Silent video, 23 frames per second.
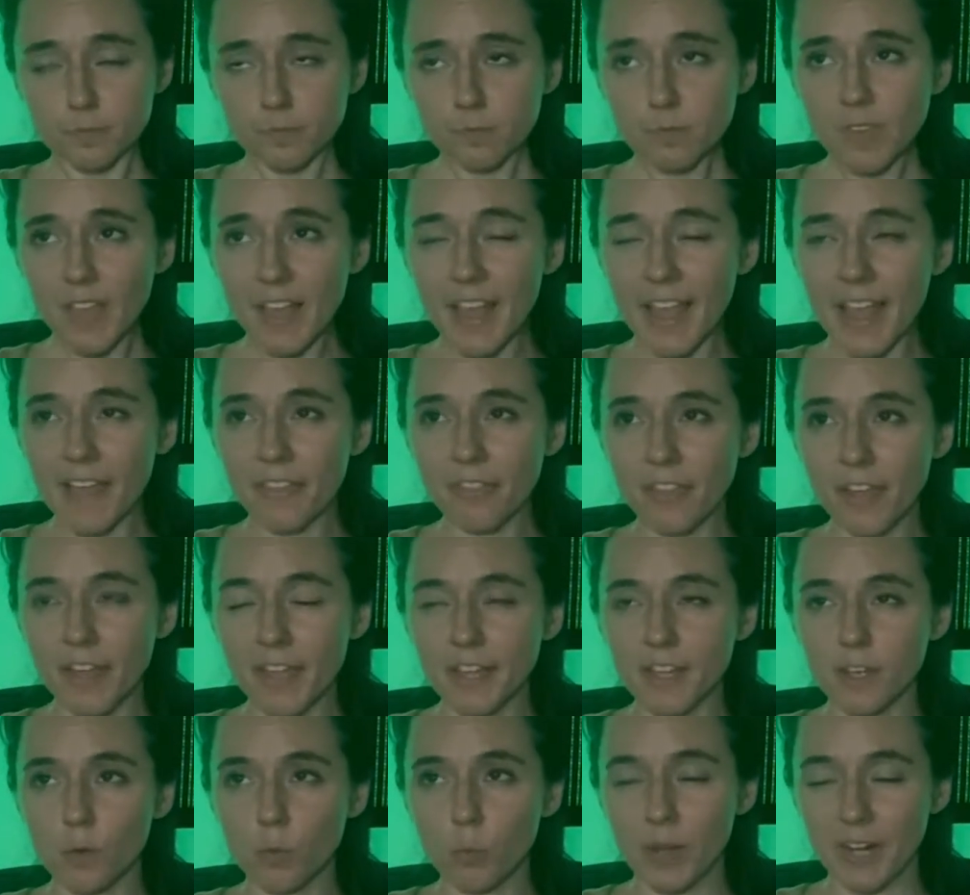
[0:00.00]
And like,
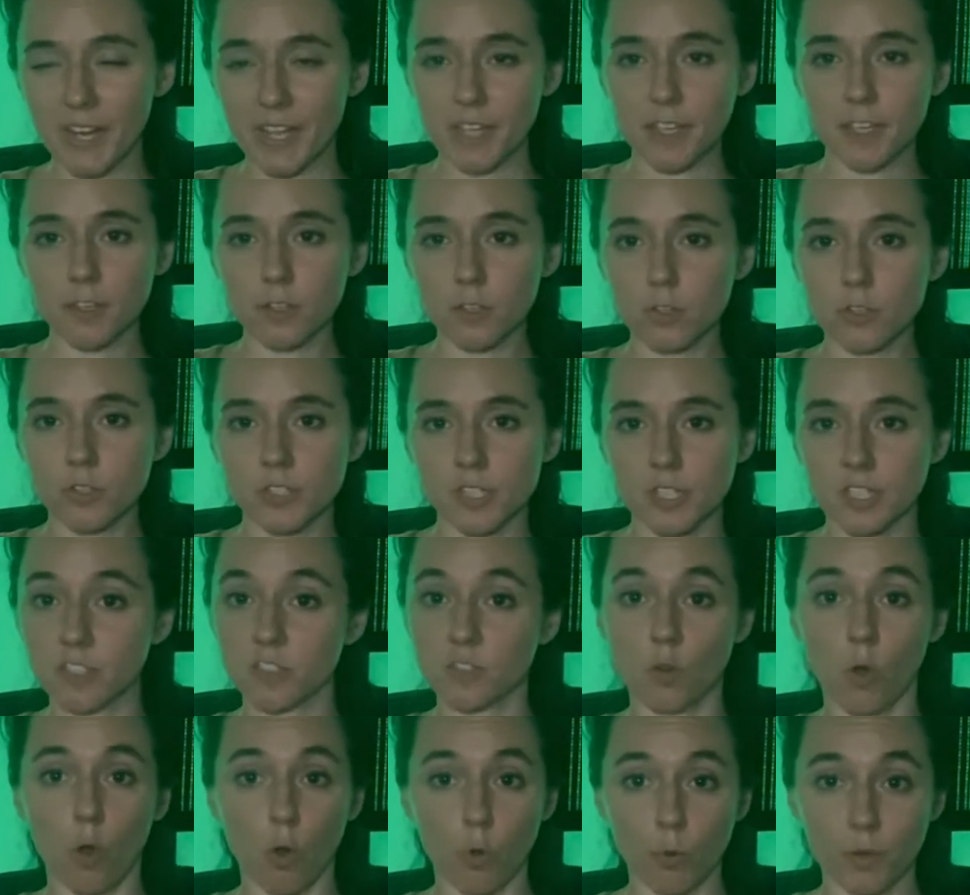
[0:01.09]
when it heals, it doesn't
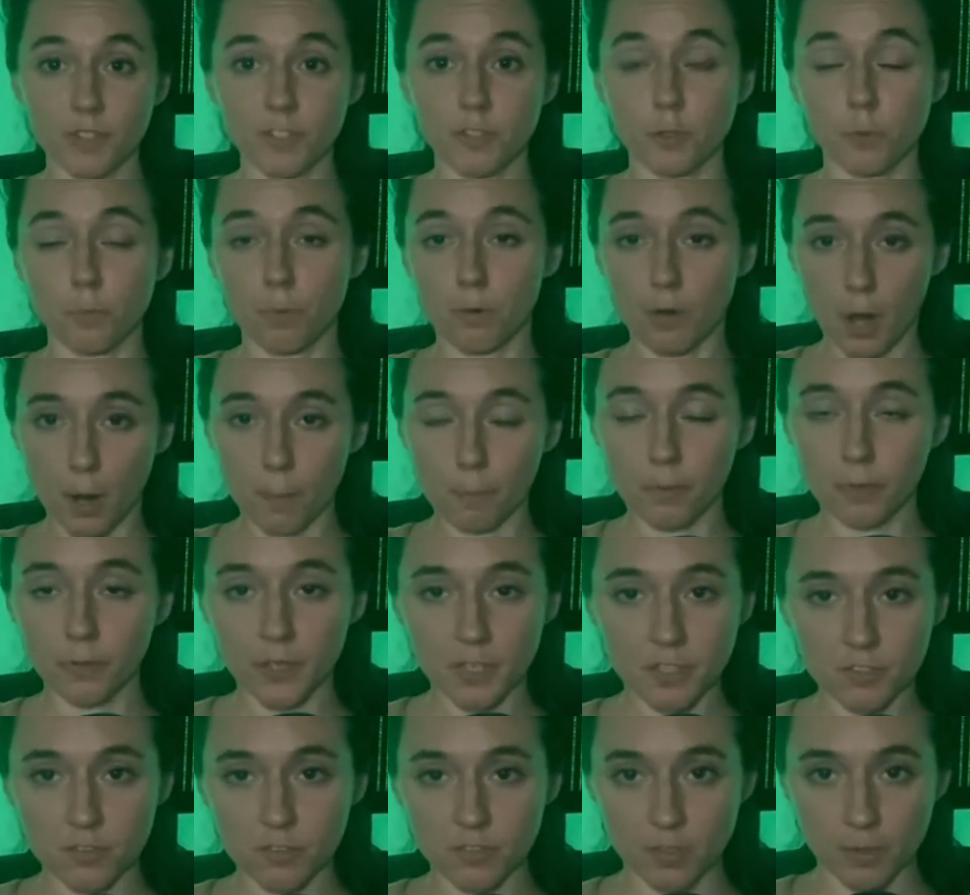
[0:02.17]
always heal properly.
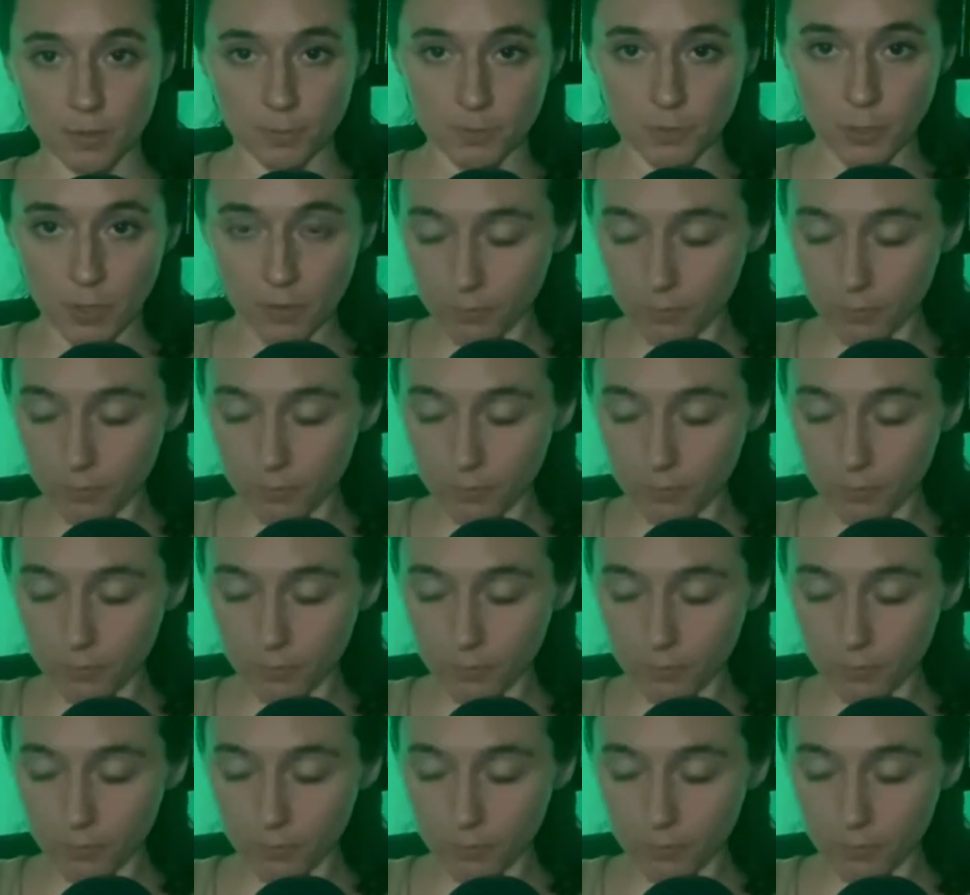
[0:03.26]
So sometimes you have to go